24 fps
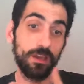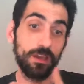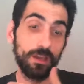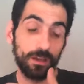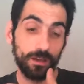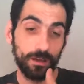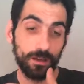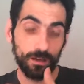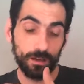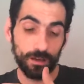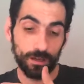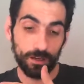
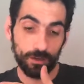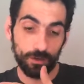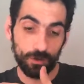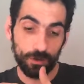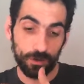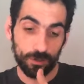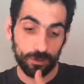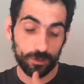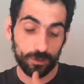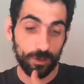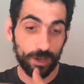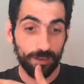You
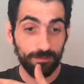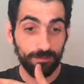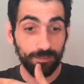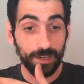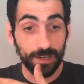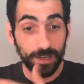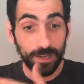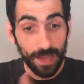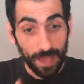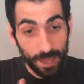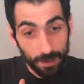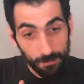also have the
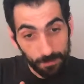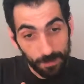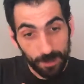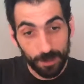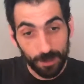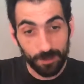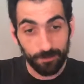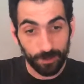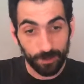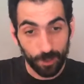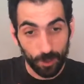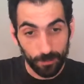name
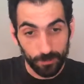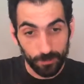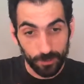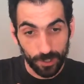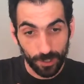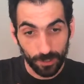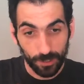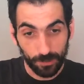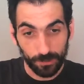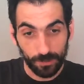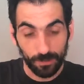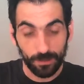of the
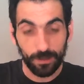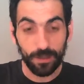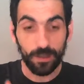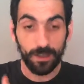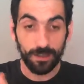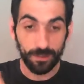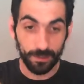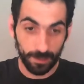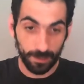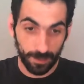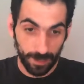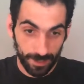object,
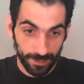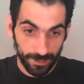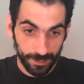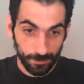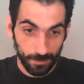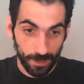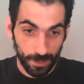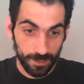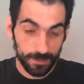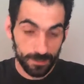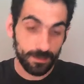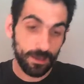the
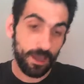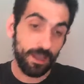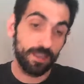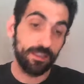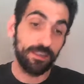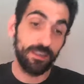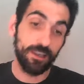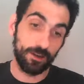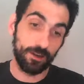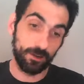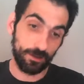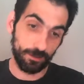namespace, and
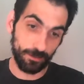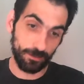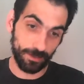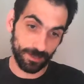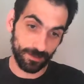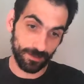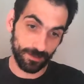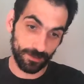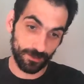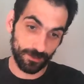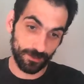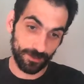the error
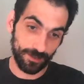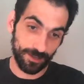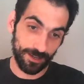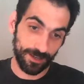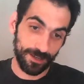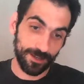message.